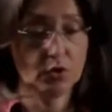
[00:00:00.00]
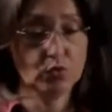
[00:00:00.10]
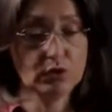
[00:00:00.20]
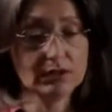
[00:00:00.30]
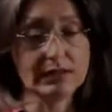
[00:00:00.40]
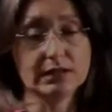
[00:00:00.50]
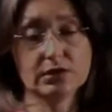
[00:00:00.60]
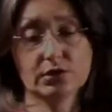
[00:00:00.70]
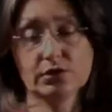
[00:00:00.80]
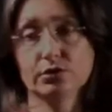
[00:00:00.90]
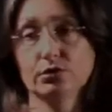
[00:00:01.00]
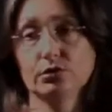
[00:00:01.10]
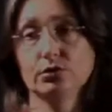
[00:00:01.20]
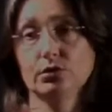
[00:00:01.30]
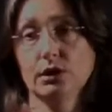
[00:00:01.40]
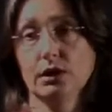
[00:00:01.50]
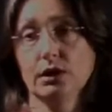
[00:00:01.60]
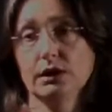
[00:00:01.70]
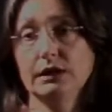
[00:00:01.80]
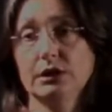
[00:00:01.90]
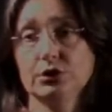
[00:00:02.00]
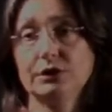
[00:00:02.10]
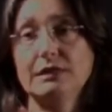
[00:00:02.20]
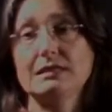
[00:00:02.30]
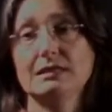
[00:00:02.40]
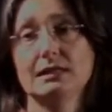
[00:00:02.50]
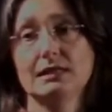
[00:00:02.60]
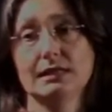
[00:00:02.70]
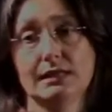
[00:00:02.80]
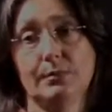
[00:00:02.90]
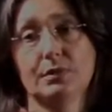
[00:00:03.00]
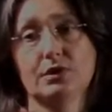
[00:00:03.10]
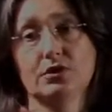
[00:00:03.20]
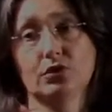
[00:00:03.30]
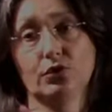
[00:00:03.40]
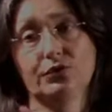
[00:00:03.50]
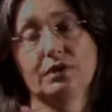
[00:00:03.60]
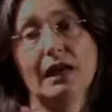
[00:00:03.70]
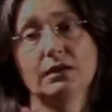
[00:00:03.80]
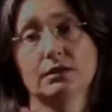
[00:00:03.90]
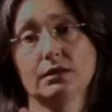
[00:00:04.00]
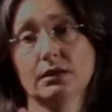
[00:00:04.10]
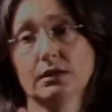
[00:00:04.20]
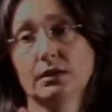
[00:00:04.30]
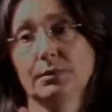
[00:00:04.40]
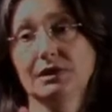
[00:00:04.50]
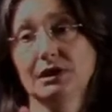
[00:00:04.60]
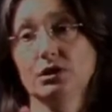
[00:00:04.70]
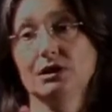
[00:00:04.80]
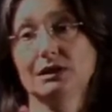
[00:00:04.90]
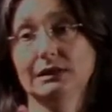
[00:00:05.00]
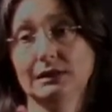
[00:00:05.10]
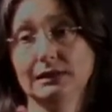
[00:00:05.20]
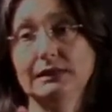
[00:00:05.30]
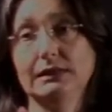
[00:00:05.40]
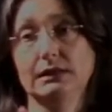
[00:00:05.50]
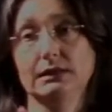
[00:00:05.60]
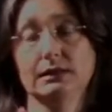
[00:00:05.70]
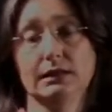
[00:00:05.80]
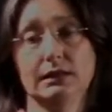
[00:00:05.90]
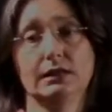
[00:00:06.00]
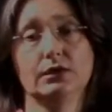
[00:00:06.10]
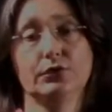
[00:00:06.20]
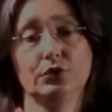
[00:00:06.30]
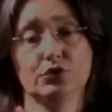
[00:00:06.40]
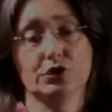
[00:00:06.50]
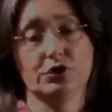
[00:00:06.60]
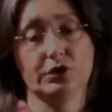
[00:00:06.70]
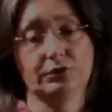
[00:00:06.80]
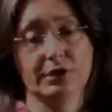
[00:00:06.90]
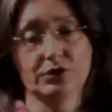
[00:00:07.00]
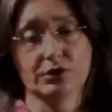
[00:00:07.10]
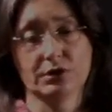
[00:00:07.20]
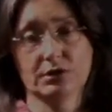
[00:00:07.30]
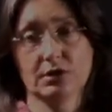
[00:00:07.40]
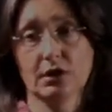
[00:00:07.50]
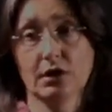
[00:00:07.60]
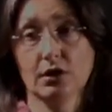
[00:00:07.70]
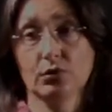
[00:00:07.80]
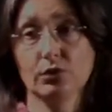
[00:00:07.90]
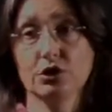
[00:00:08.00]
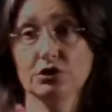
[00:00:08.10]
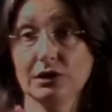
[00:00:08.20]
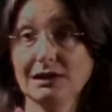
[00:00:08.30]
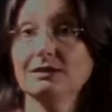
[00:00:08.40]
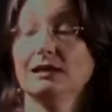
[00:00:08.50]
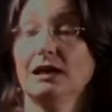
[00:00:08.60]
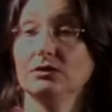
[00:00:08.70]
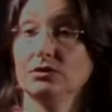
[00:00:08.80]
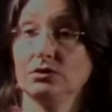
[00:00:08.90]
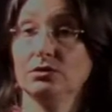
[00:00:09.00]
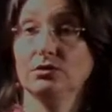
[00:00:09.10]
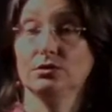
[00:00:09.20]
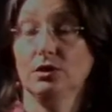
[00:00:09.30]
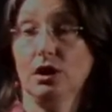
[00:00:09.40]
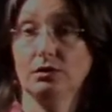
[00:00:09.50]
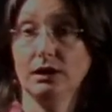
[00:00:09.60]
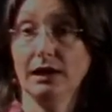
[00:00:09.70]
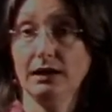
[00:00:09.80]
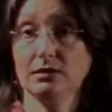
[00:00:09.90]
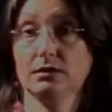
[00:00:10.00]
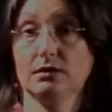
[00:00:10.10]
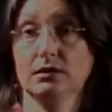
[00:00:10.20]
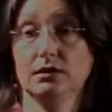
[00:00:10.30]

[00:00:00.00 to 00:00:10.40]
will lead to increase in the numbers of that particular allele in future generations, which leads us to our next